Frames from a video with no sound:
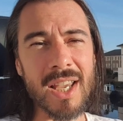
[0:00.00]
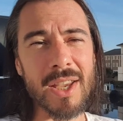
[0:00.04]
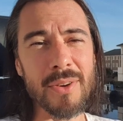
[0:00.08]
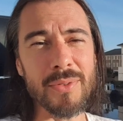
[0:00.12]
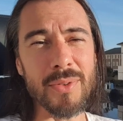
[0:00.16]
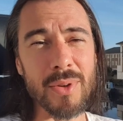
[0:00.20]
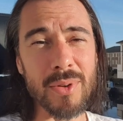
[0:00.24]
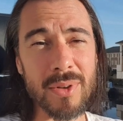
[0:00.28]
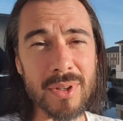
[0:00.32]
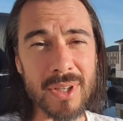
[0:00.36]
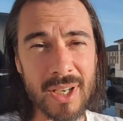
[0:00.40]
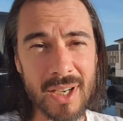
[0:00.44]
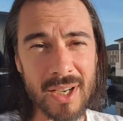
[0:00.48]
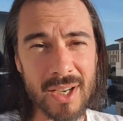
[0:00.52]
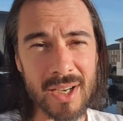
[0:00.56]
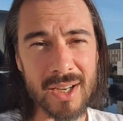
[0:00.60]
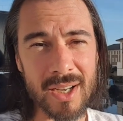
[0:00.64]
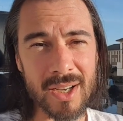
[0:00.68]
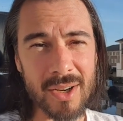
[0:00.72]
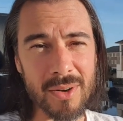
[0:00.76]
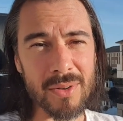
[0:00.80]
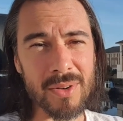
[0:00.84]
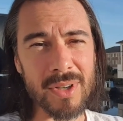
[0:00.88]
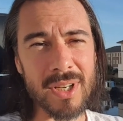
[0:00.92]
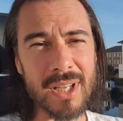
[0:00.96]
If you
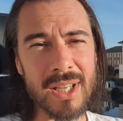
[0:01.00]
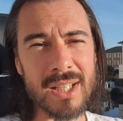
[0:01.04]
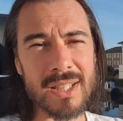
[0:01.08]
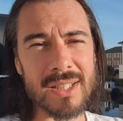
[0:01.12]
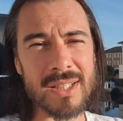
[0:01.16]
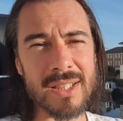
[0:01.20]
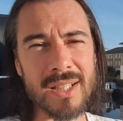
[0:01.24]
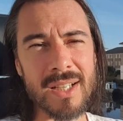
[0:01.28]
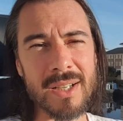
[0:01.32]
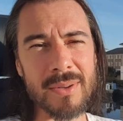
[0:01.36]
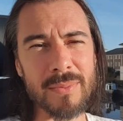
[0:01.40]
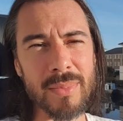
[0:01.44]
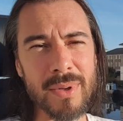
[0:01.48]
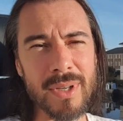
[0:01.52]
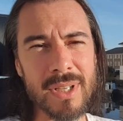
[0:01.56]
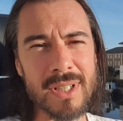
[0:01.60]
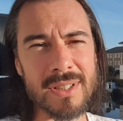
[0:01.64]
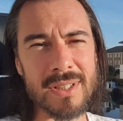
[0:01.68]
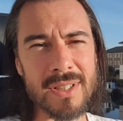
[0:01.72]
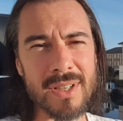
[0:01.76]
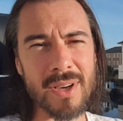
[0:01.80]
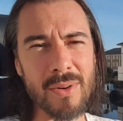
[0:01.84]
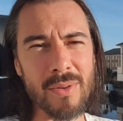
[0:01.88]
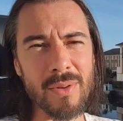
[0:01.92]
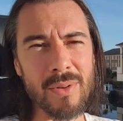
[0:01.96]
can go on the internet,
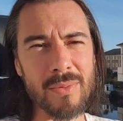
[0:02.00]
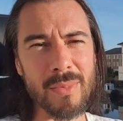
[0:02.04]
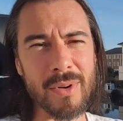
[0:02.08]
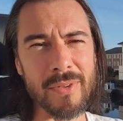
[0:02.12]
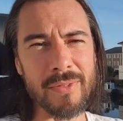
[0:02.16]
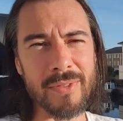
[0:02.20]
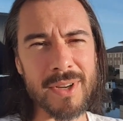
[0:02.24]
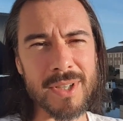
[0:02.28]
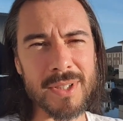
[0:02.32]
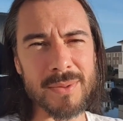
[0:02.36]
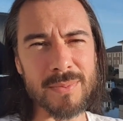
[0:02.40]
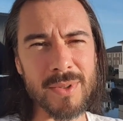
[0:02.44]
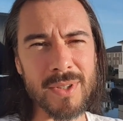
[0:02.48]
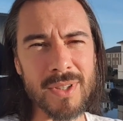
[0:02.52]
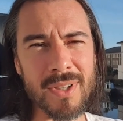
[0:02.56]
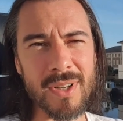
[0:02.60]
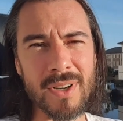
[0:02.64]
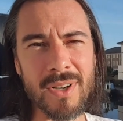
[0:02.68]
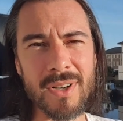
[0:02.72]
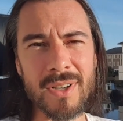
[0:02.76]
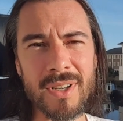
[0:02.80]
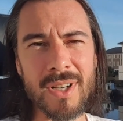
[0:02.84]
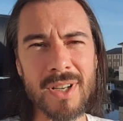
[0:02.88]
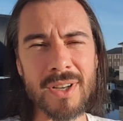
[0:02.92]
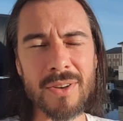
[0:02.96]
please go on my Facebook
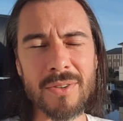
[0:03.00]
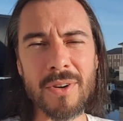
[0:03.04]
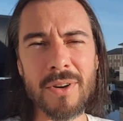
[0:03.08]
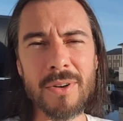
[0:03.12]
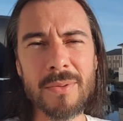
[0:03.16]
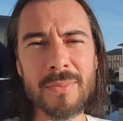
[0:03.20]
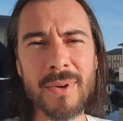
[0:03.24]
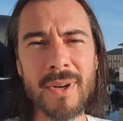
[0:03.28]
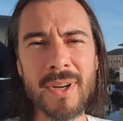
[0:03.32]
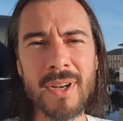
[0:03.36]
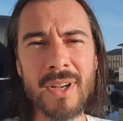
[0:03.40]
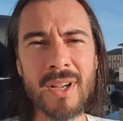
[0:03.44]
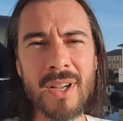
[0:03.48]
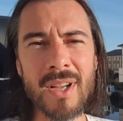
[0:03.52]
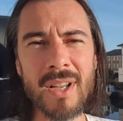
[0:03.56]
gardening group.